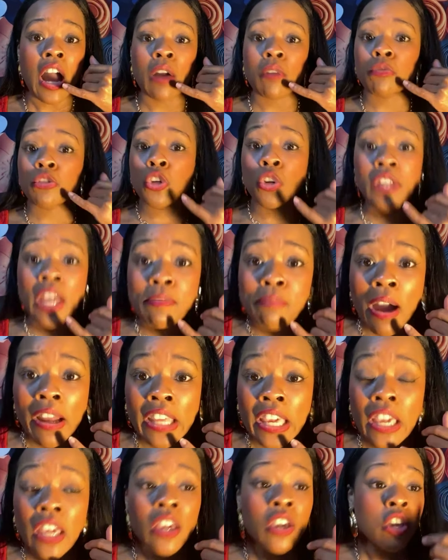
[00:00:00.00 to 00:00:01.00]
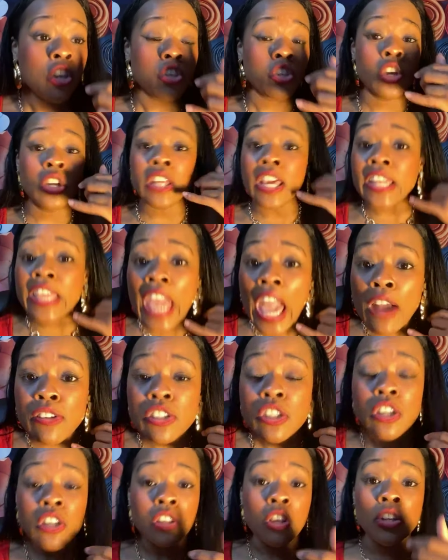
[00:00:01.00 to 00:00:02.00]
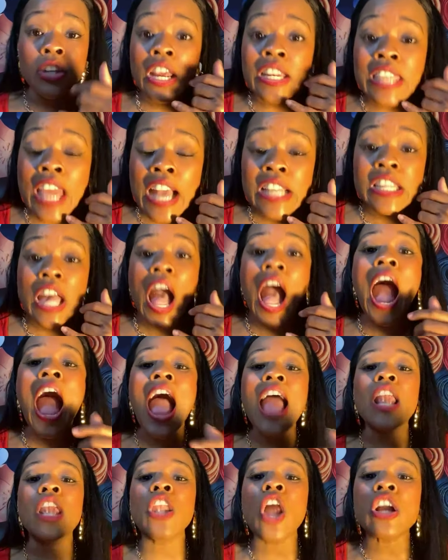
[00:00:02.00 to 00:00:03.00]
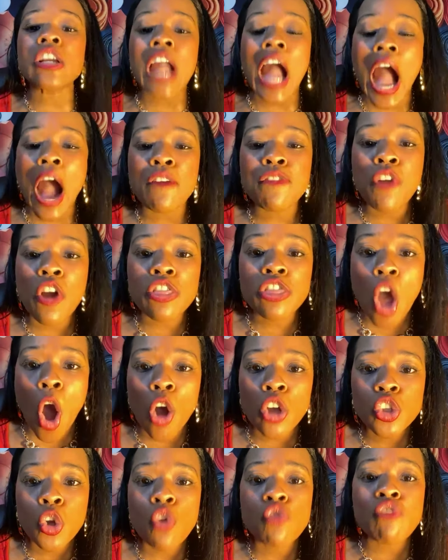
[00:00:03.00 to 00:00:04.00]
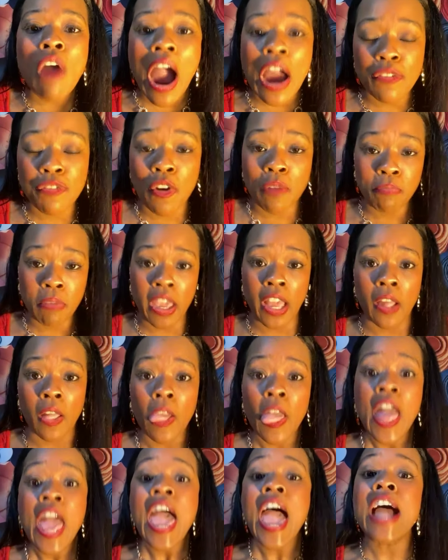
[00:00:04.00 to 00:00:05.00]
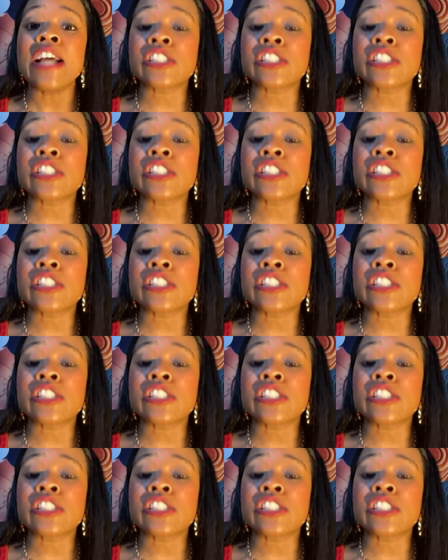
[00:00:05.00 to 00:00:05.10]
Uh, you need money? You need gifts? You need this? I look out for those who ride for me.